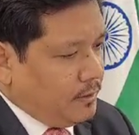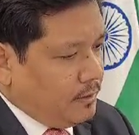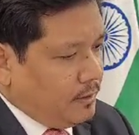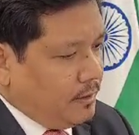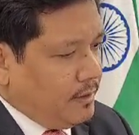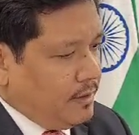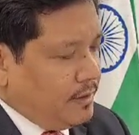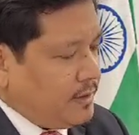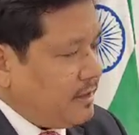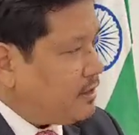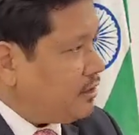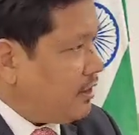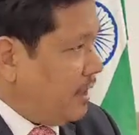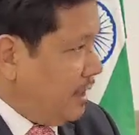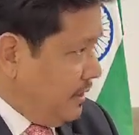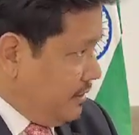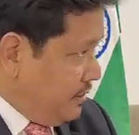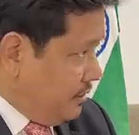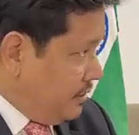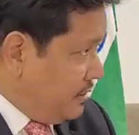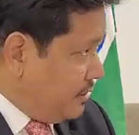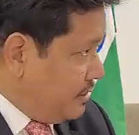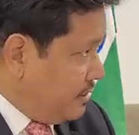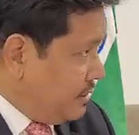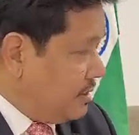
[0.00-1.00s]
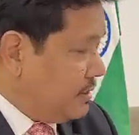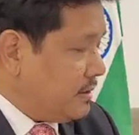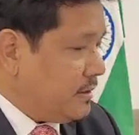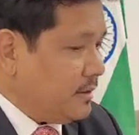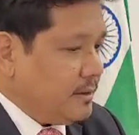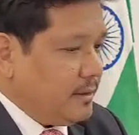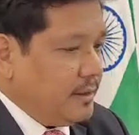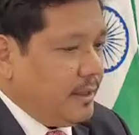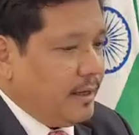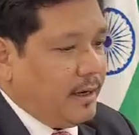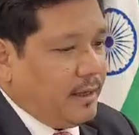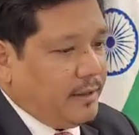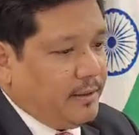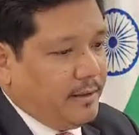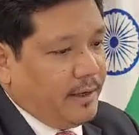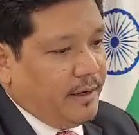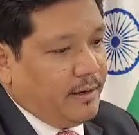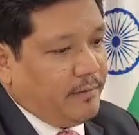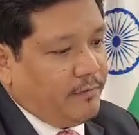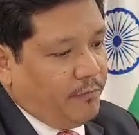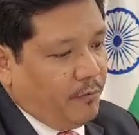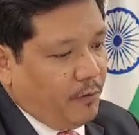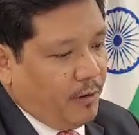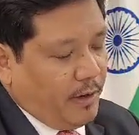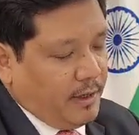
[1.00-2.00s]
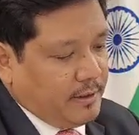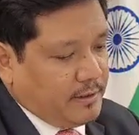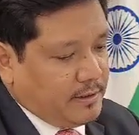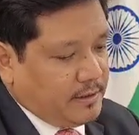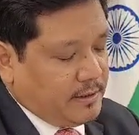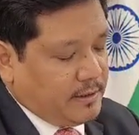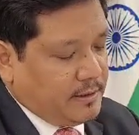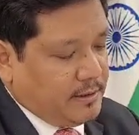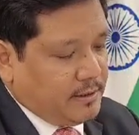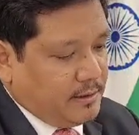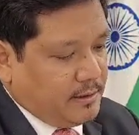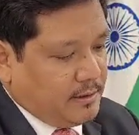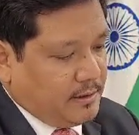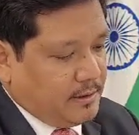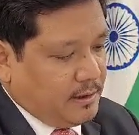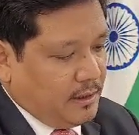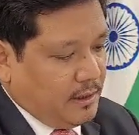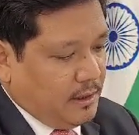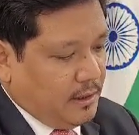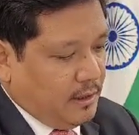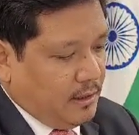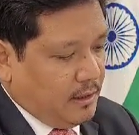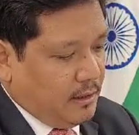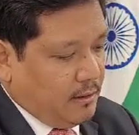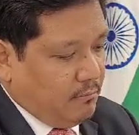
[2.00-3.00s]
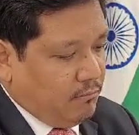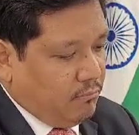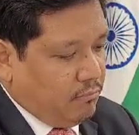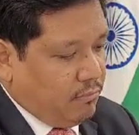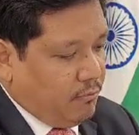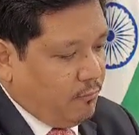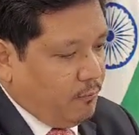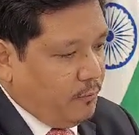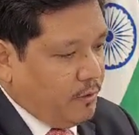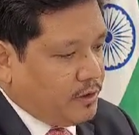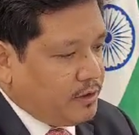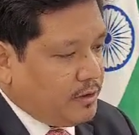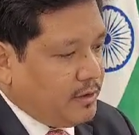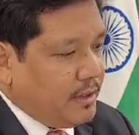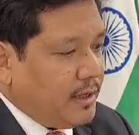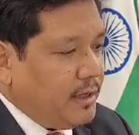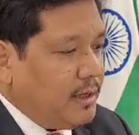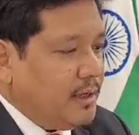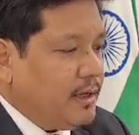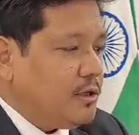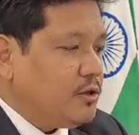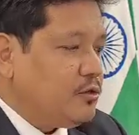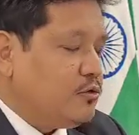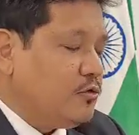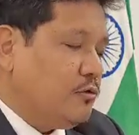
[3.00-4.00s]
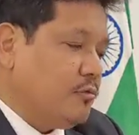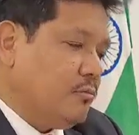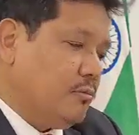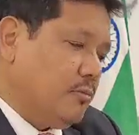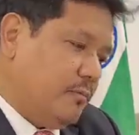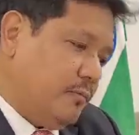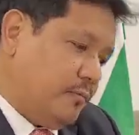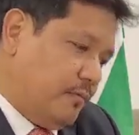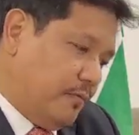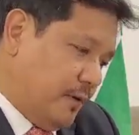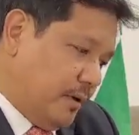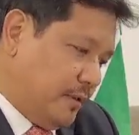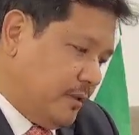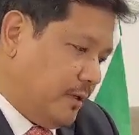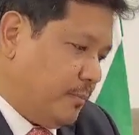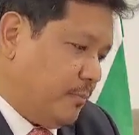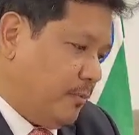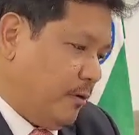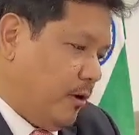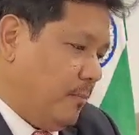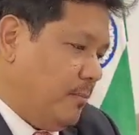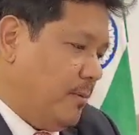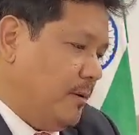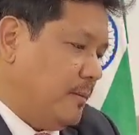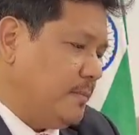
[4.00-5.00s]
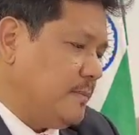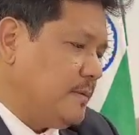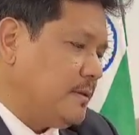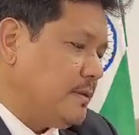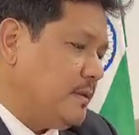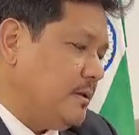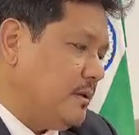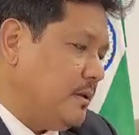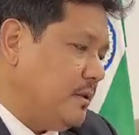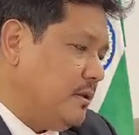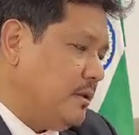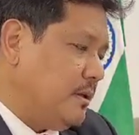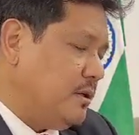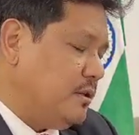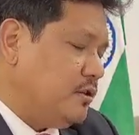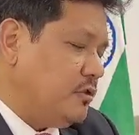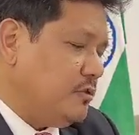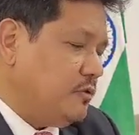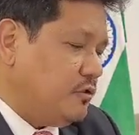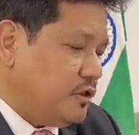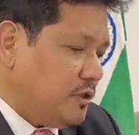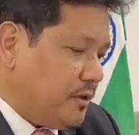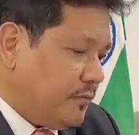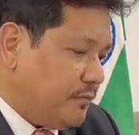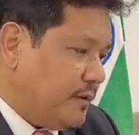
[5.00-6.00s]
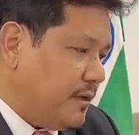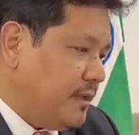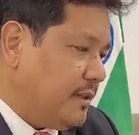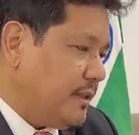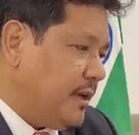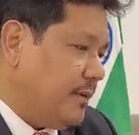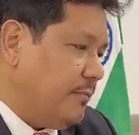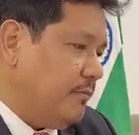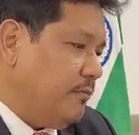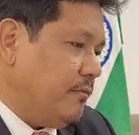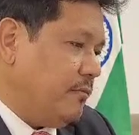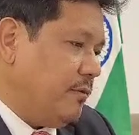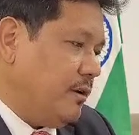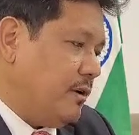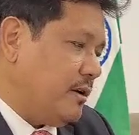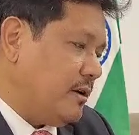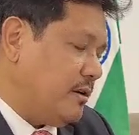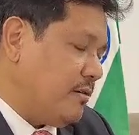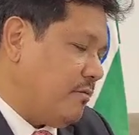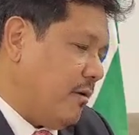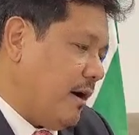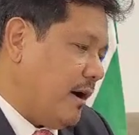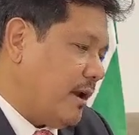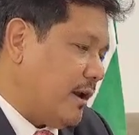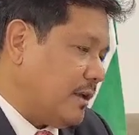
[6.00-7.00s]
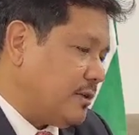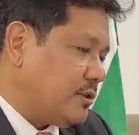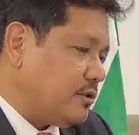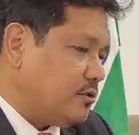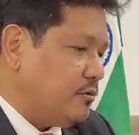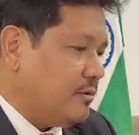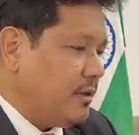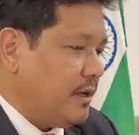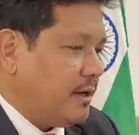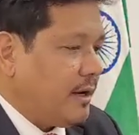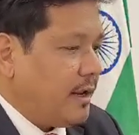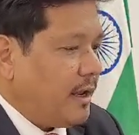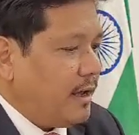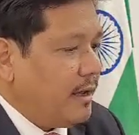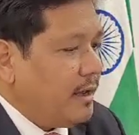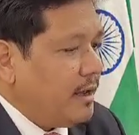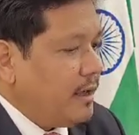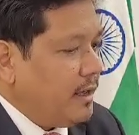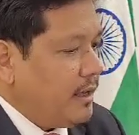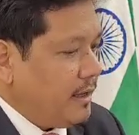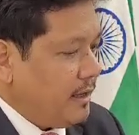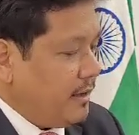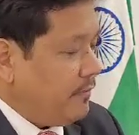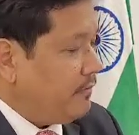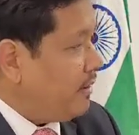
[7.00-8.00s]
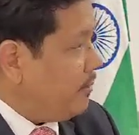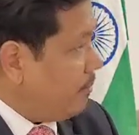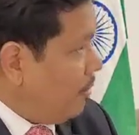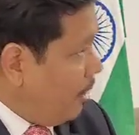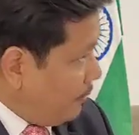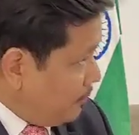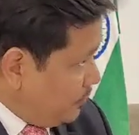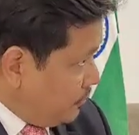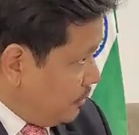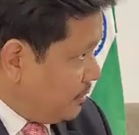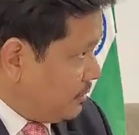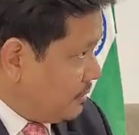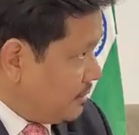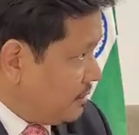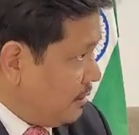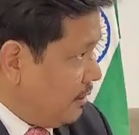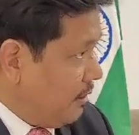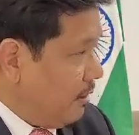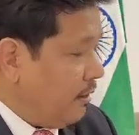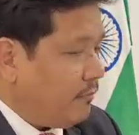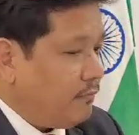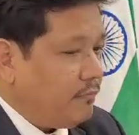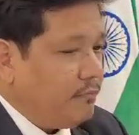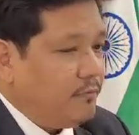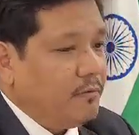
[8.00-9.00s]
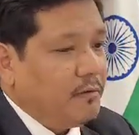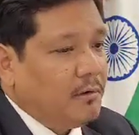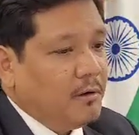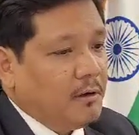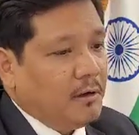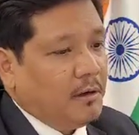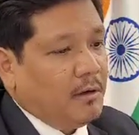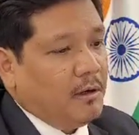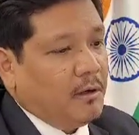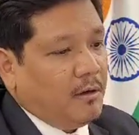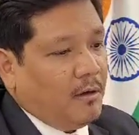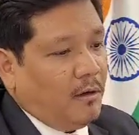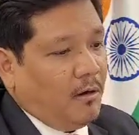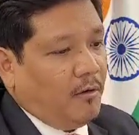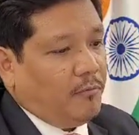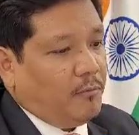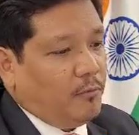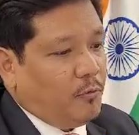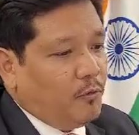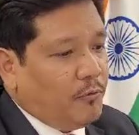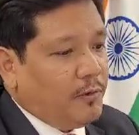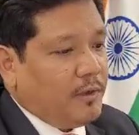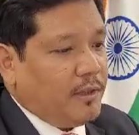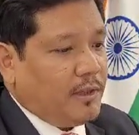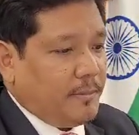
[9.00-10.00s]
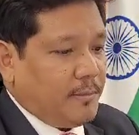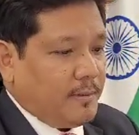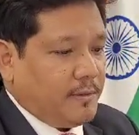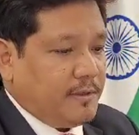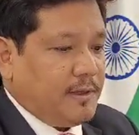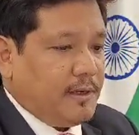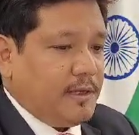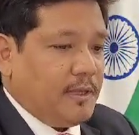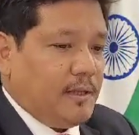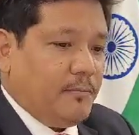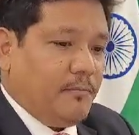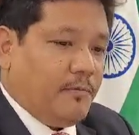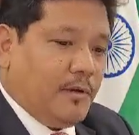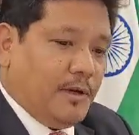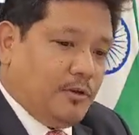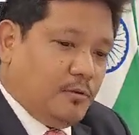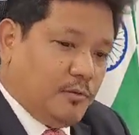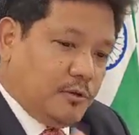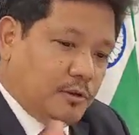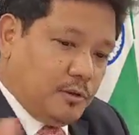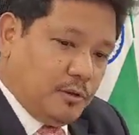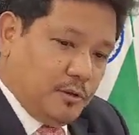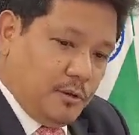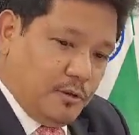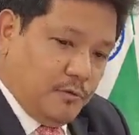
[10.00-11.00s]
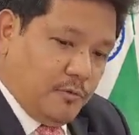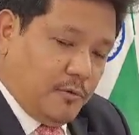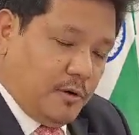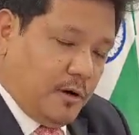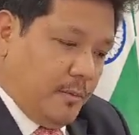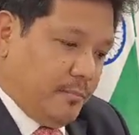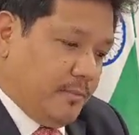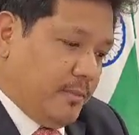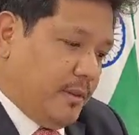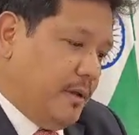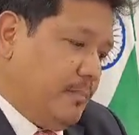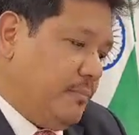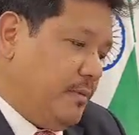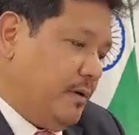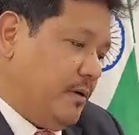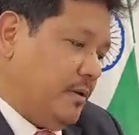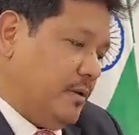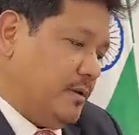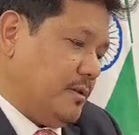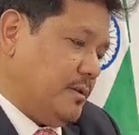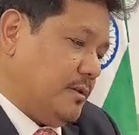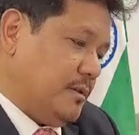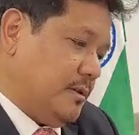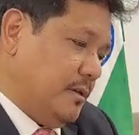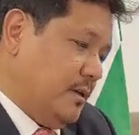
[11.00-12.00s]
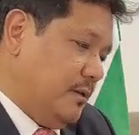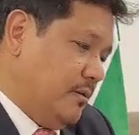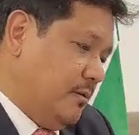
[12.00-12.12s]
these are challenges that are there for us, which then lead to further problems. Shifting them will require us to then give them options of moving them and telling them, well, you come there because,